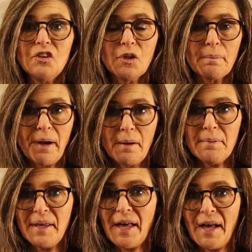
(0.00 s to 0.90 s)
your
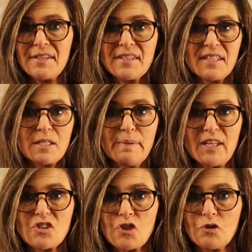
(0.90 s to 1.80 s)
puppy has the
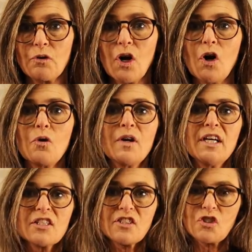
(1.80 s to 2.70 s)
space to grow,
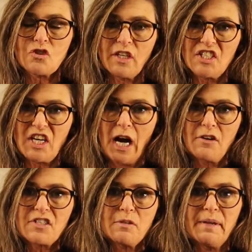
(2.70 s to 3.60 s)
to stretch
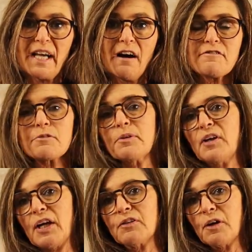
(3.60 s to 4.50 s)
out, to be
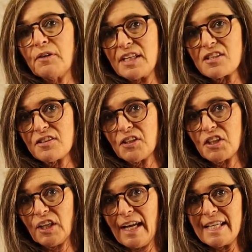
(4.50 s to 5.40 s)
comfortable and grow into their
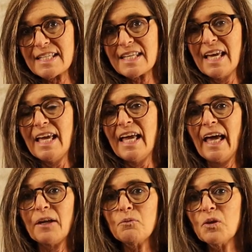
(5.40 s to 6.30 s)
crate.
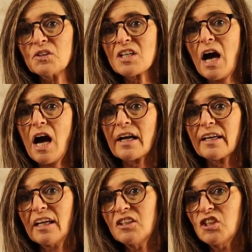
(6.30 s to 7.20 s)
And we'll
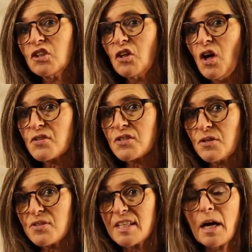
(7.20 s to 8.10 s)
talk, and you'll
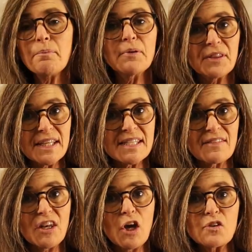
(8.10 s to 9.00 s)
also see, I'll put these
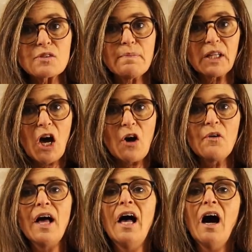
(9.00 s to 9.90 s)
in the notes
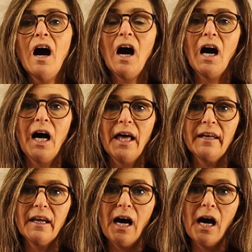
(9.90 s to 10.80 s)
below
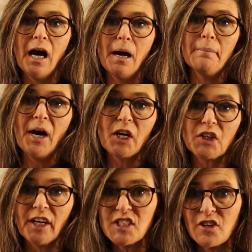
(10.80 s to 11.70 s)
on our
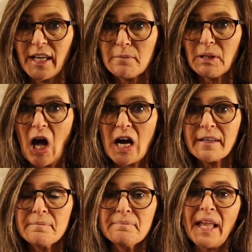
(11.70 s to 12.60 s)
crate training blog,